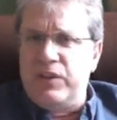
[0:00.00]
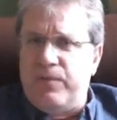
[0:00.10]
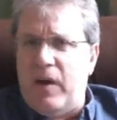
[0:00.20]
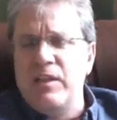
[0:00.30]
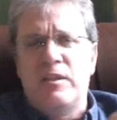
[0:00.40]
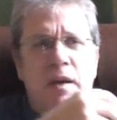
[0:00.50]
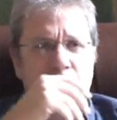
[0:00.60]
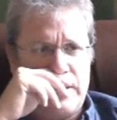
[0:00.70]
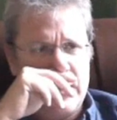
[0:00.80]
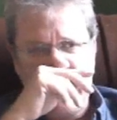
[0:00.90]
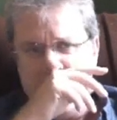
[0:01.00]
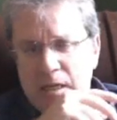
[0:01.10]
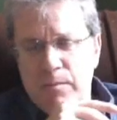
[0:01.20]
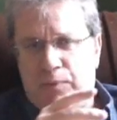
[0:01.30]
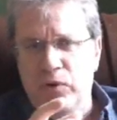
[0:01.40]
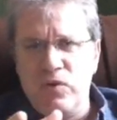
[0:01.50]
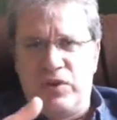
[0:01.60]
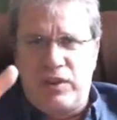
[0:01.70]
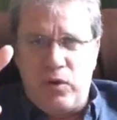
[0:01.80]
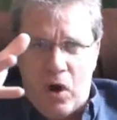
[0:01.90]
us, defines Him as such,
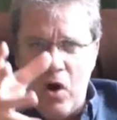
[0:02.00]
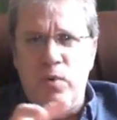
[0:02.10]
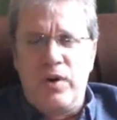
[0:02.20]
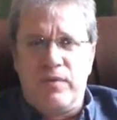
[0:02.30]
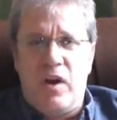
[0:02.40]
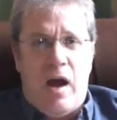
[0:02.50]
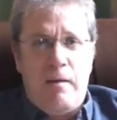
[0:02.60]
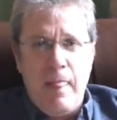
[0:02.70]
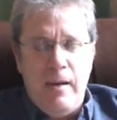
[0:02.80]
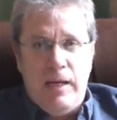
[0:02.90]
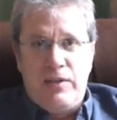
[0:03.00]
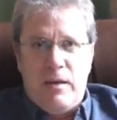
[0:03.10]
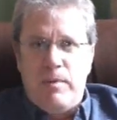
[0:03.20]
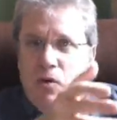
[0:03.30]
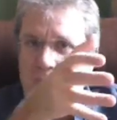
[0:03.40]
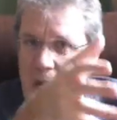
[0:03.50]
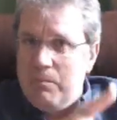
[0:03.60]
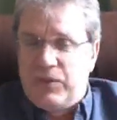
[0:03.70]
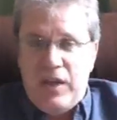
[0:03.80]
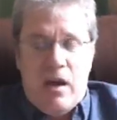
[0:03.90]
proves that our Word of God is somebody who
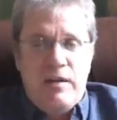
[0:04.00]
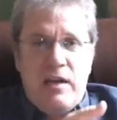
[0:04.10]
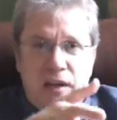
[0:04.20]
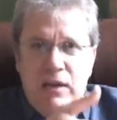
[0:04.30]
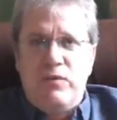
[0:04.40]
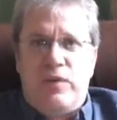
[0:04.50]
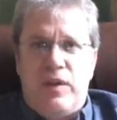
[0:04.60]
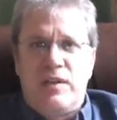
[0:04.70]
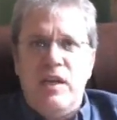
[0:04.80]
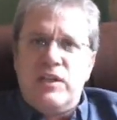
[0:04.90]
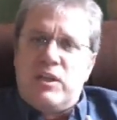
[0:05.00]
comes down and lives with us,